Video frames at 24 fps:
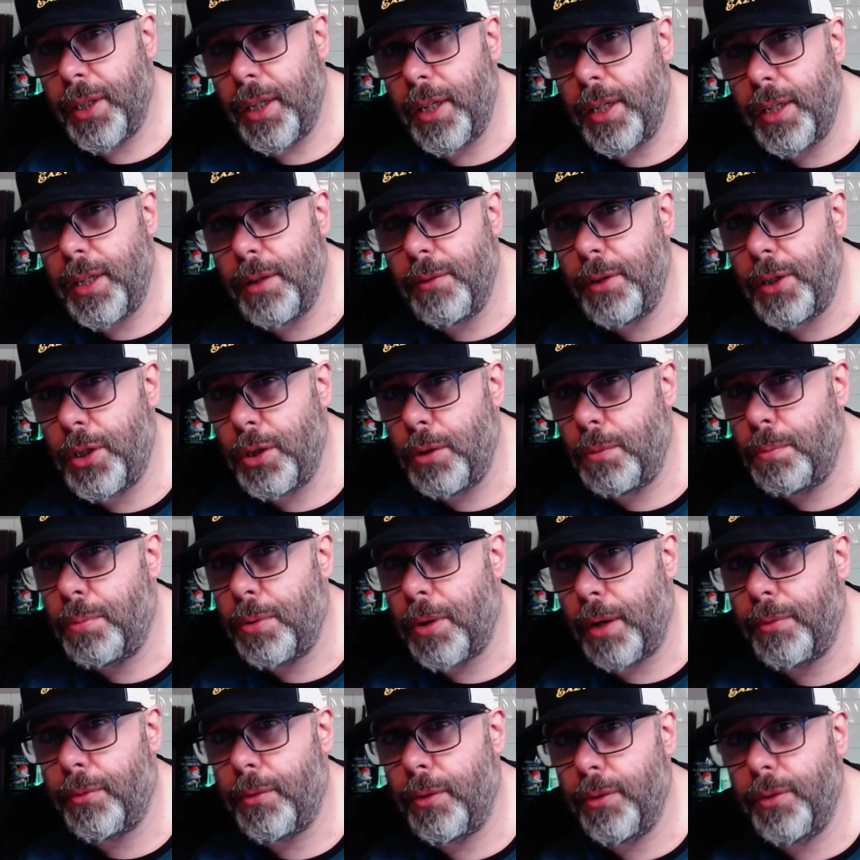individual
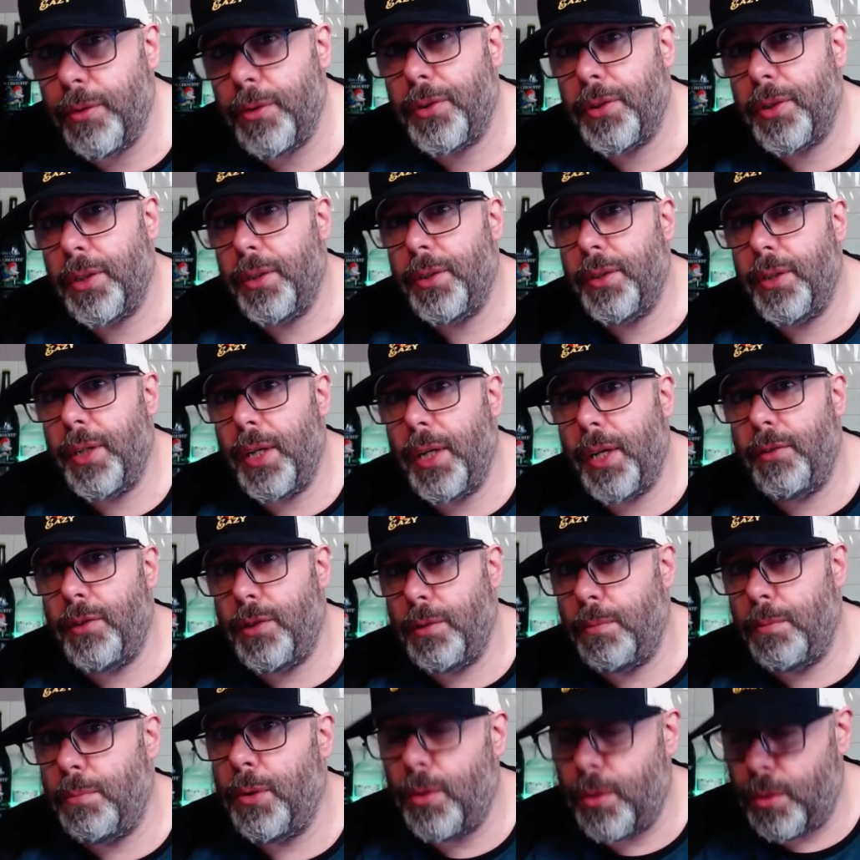preference, there is a
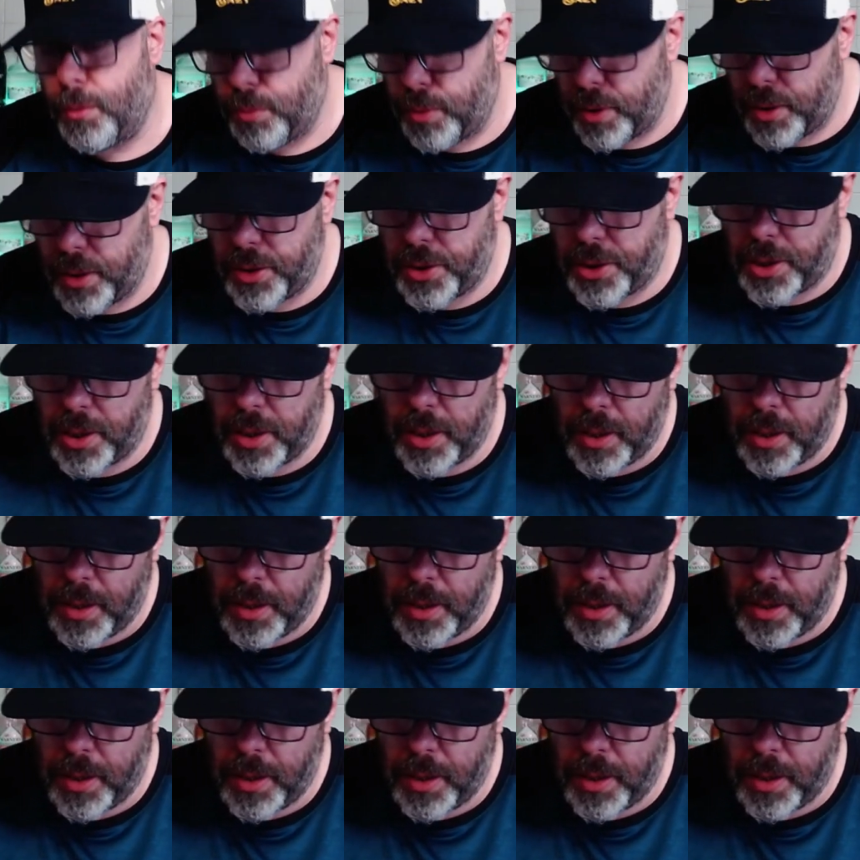but, which